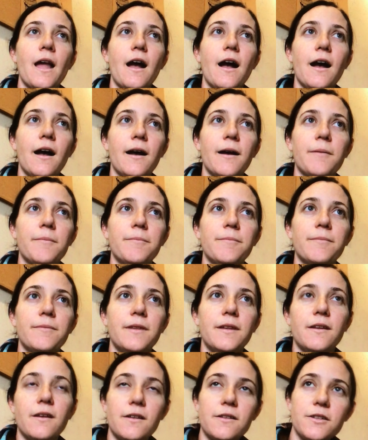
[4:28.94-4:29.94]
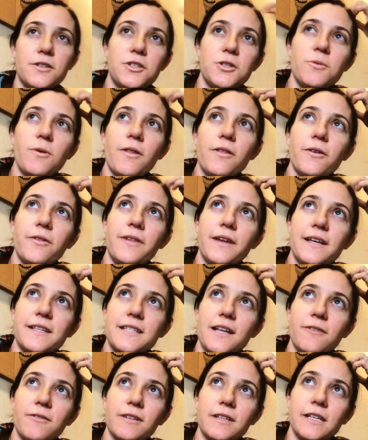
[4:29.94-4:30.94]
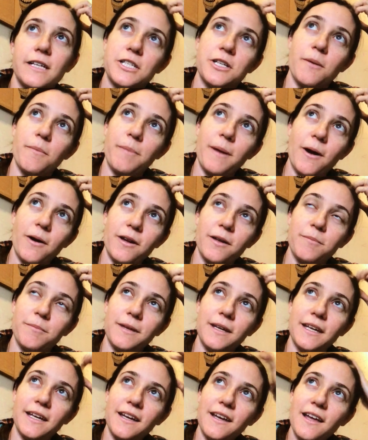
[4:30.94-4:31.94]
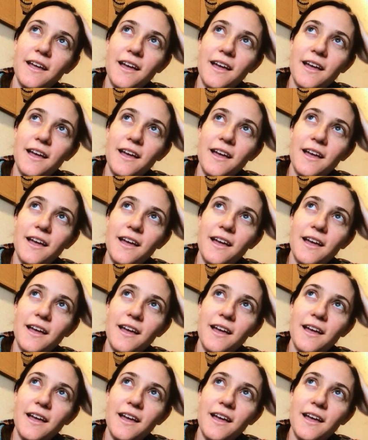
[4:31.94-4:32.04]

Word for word: Um, the two other things that really jump out at me,